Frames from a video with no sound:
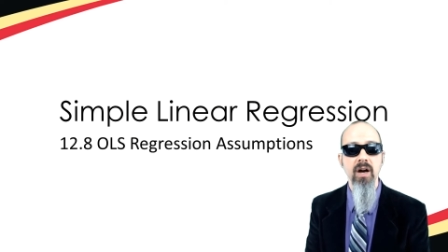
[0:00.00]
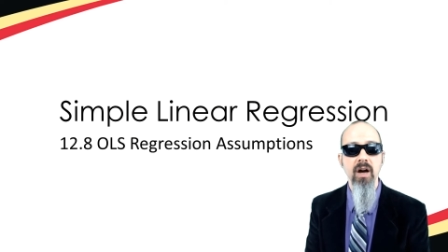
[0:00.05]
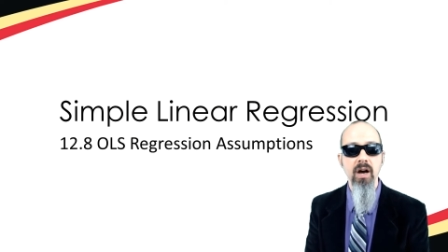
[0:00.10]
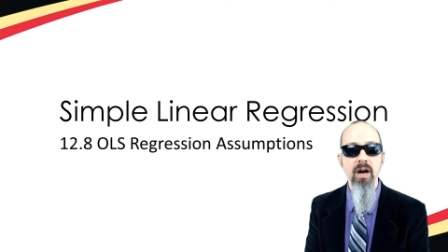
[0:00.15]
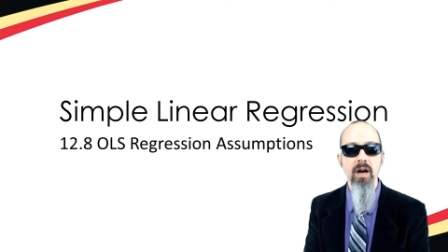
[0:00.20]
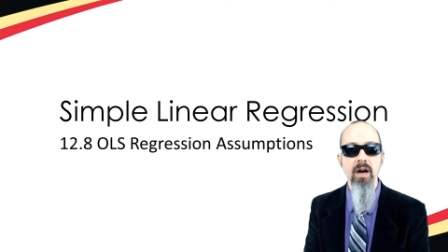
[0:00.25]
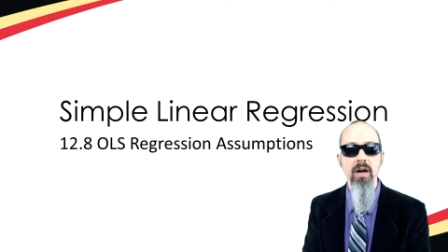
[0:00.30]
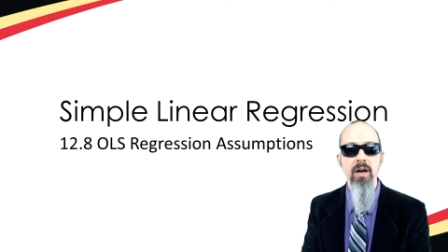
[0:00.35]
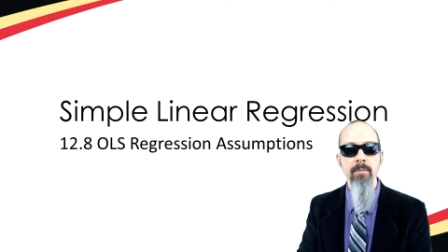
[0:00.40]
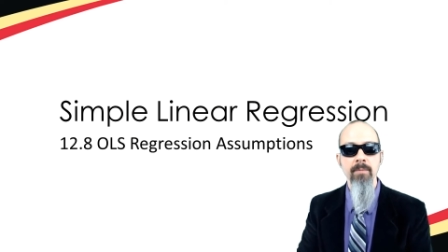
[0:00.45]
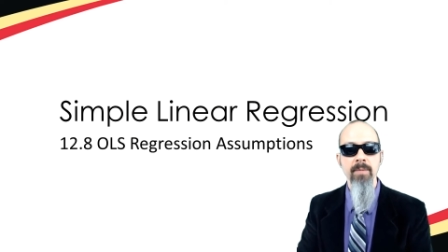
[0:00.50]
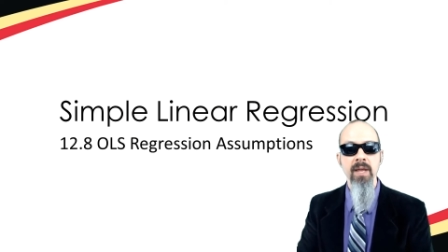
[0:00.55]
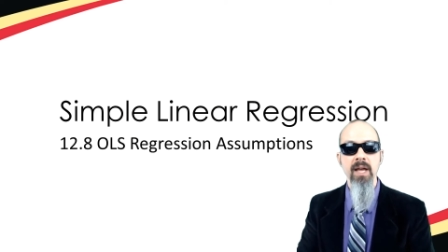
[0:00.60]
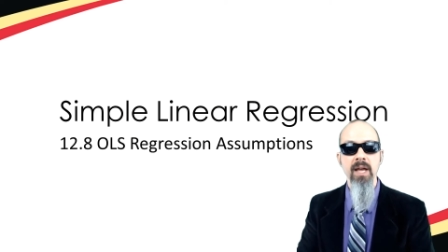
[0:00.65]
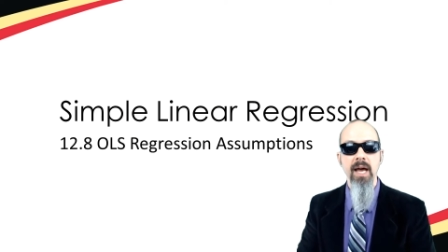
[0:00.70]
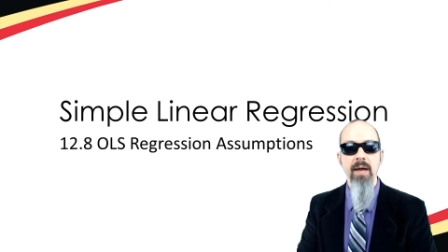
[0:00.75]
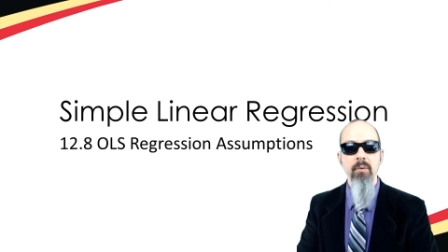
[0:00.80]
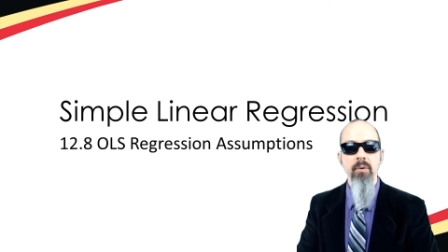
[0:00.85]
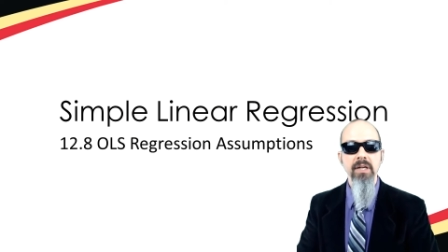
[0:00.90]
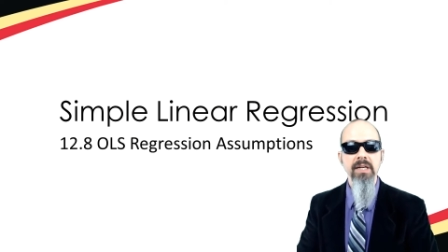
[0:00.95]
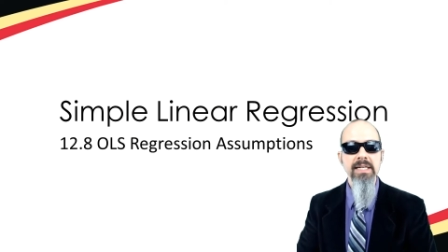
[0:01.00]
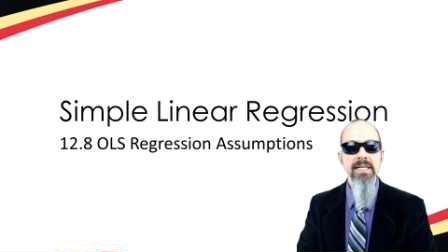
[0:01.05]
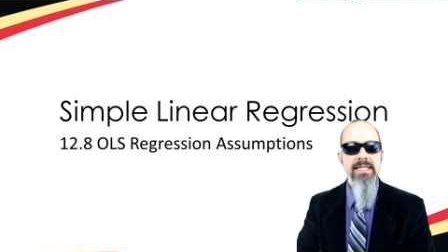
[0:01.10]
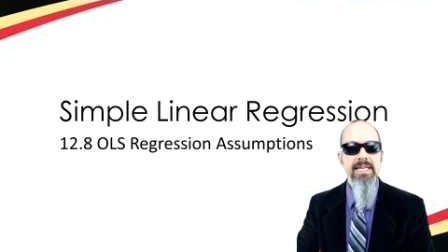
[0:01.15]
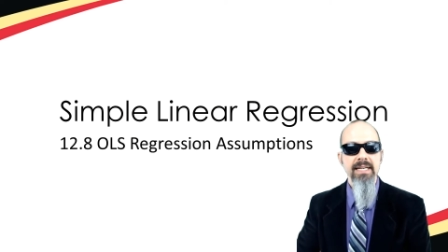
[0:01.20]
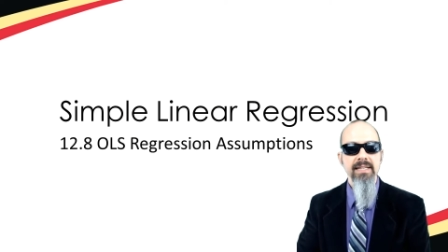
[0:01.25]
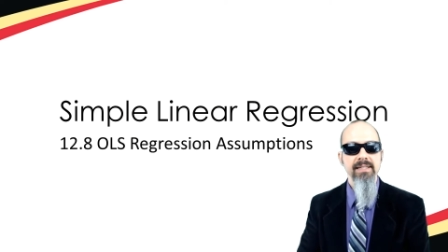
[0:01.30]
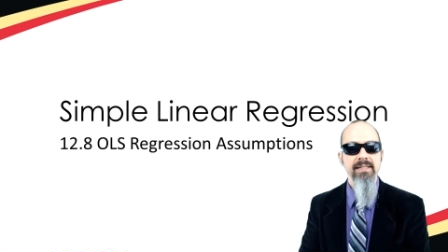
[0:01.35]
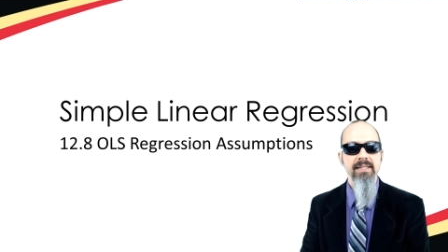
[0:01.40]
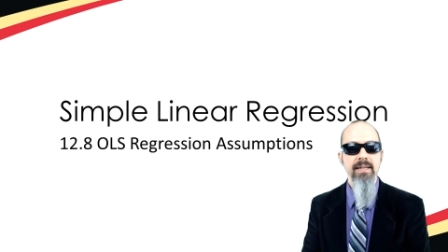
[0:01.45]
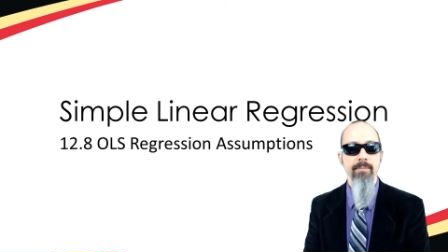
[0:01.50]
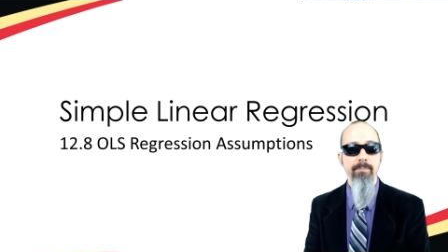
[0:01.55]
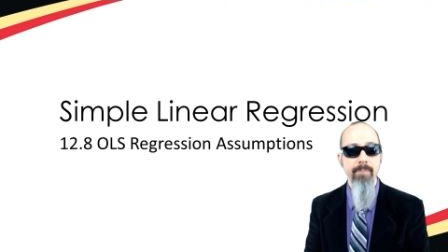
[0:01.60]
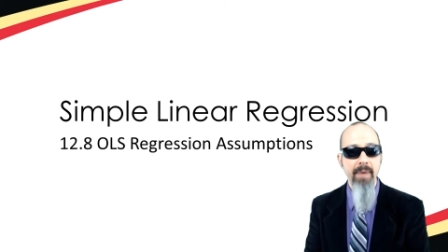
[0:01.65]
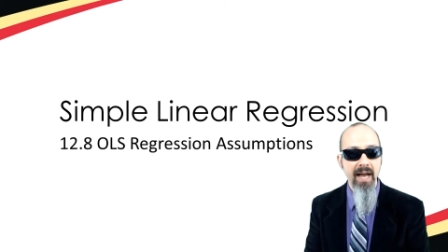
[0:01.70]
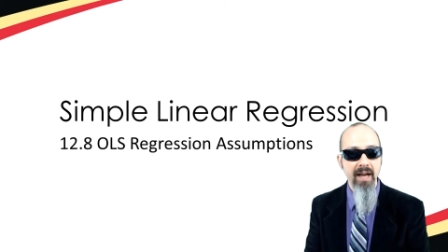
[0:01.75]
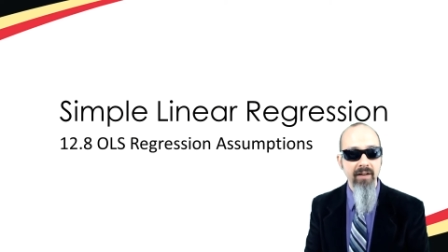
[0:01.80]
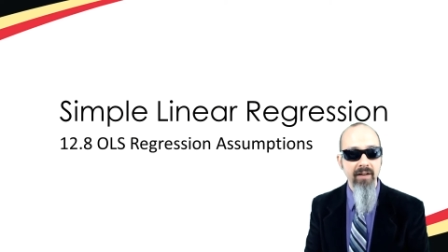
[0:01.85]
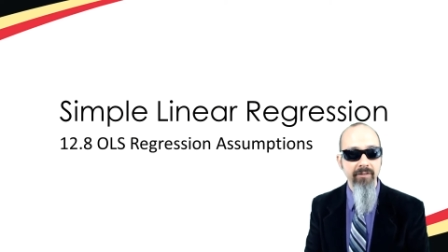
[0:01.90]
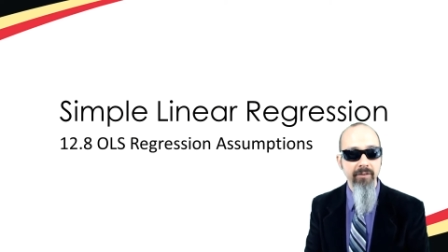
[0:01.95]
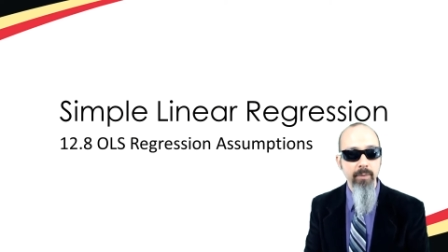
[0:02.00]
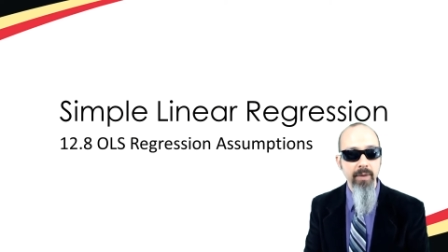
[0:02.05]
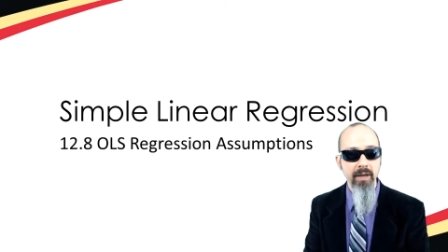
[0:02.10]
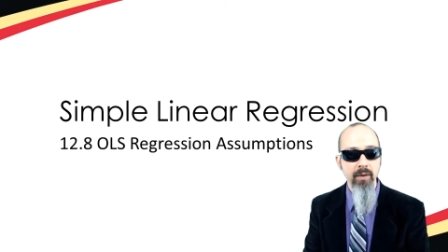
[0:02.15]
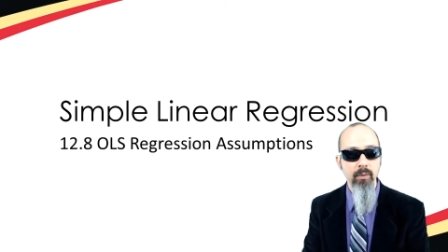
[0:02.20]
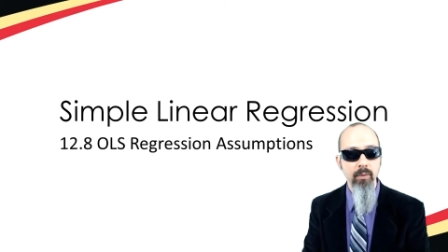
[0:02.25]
R, and we're going to take a step back for a minute.